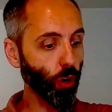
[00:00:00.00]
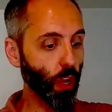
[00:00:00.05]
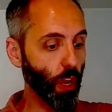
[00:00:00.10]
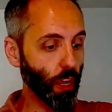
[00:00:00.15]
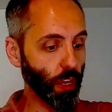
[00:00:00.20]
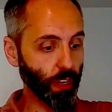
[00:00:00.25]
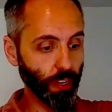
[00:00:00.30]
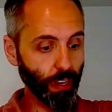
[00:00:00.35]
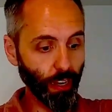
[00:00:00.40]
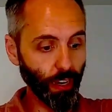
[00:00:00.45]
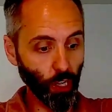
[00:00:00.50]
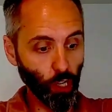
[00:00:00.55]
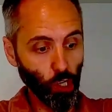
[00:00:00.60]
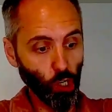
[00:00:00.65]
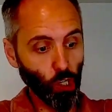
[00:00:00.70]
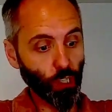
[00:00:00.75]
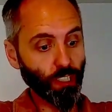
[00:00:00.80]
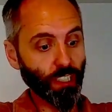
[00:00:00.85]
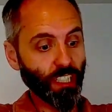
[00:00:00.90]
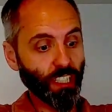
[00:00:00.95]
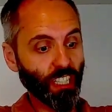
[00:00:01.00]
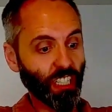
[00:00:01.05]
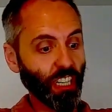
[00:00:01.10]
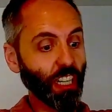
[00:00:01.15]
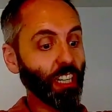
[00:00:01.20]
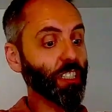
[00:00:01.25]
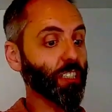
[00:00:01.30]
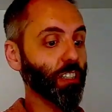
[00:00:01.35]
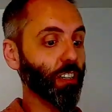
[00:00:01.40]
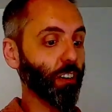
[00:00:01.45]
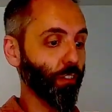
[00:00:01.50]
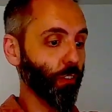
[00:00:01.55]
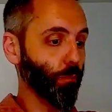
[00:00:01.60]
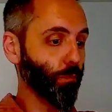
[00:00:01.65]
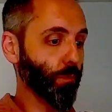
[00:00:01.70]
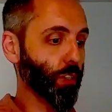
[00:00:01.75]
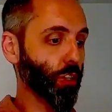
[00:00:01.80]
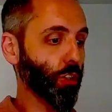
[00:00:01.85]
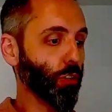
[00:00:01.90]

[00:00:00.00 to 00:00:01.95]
You get a good six of them too.